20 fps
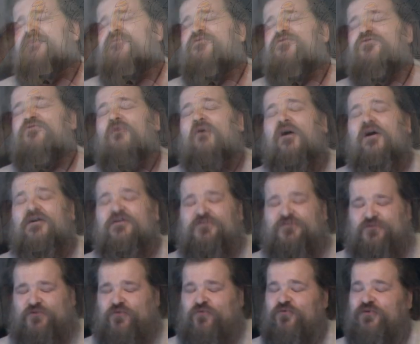if you are
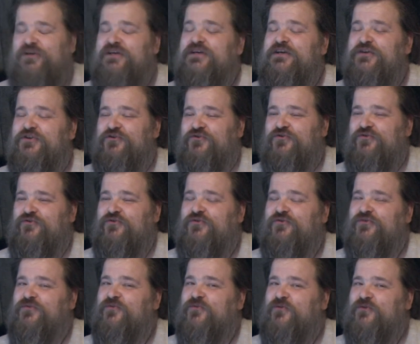so eager,
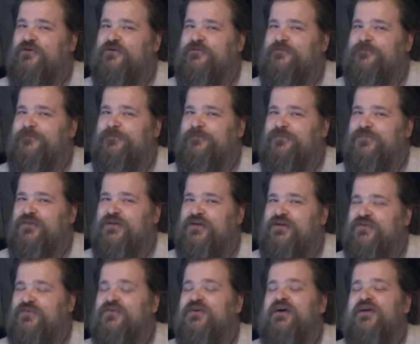Thor,
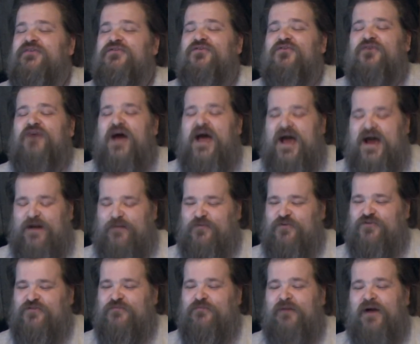to get your
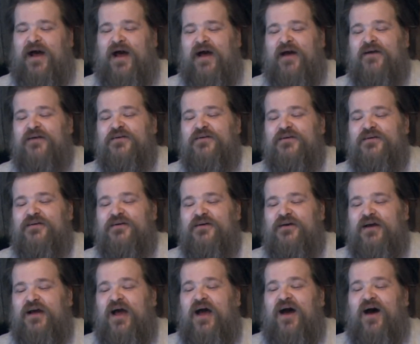hammer back,
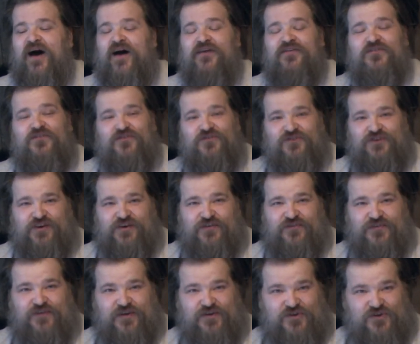I
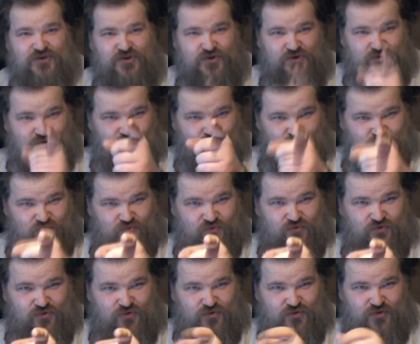suggest that you
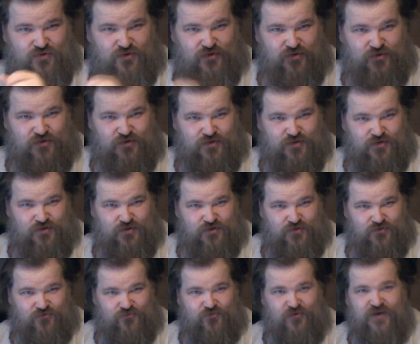
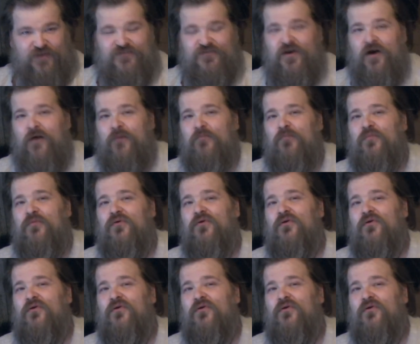dress up